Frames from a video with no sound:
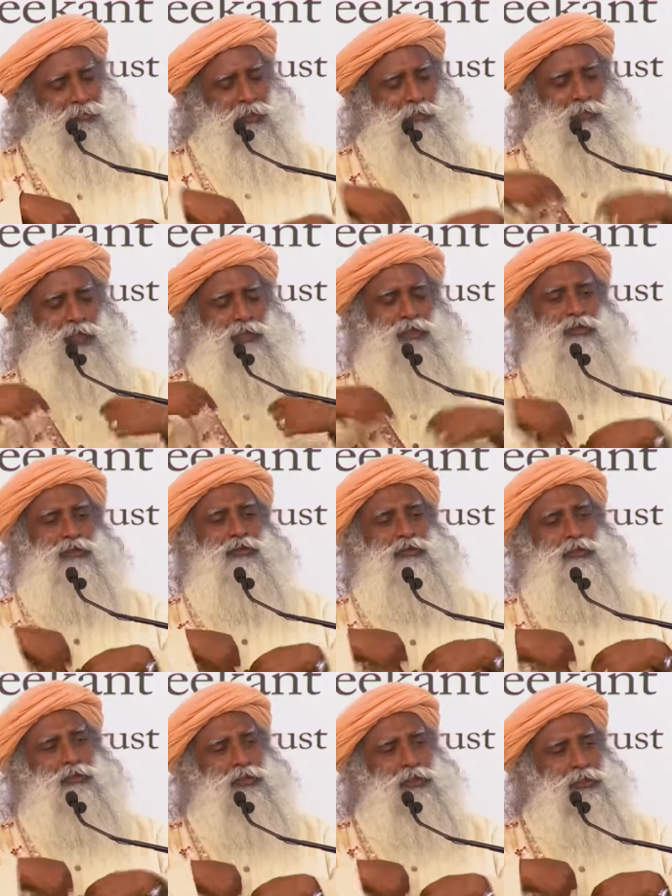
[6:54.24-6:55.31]
The better you
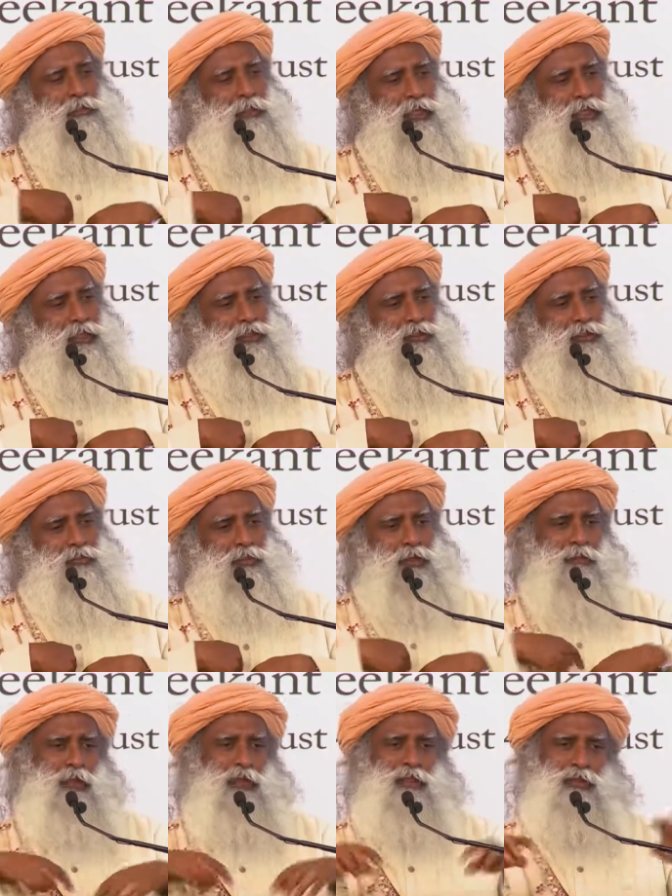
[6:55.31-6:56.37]
know this mechanism, the
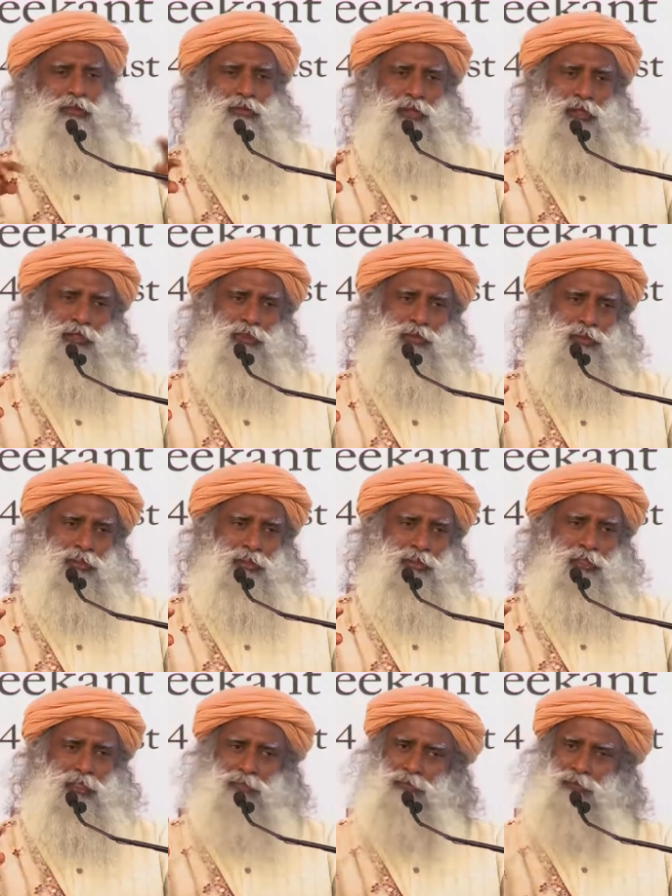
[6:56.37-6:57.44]
better you can use it,
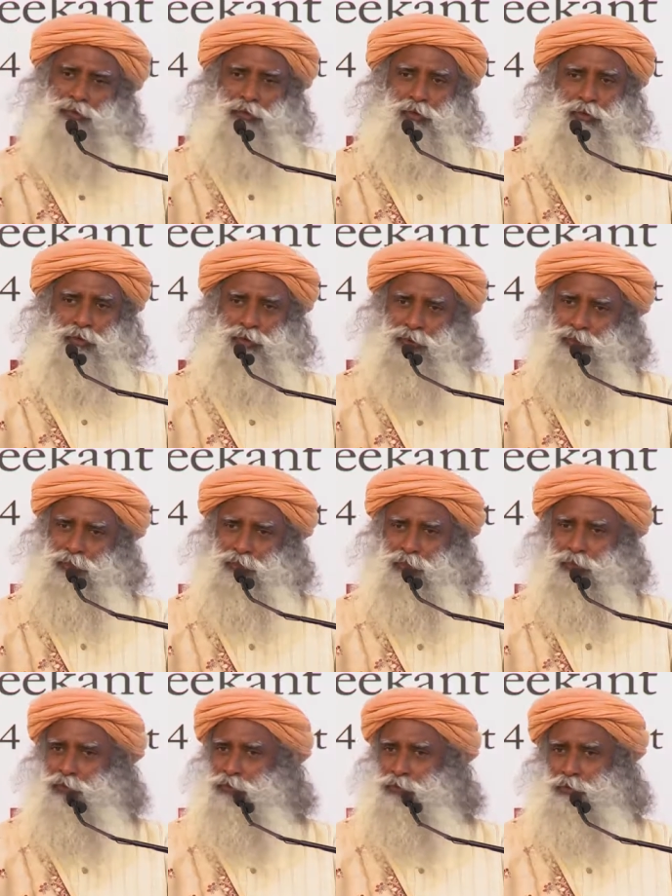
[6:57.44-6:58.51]
that's for sure, isn't it?
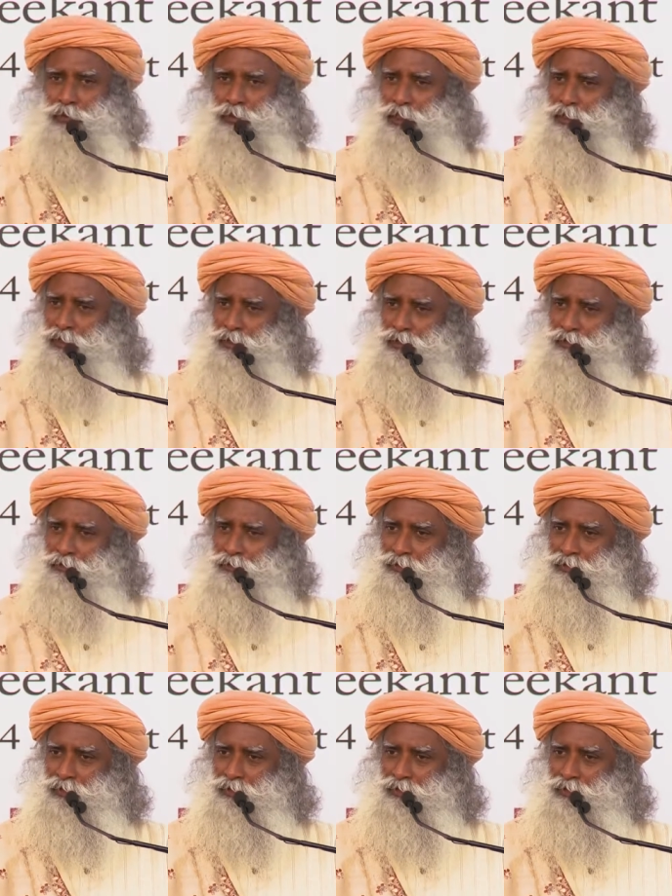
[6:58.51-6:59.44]
That's true with anything.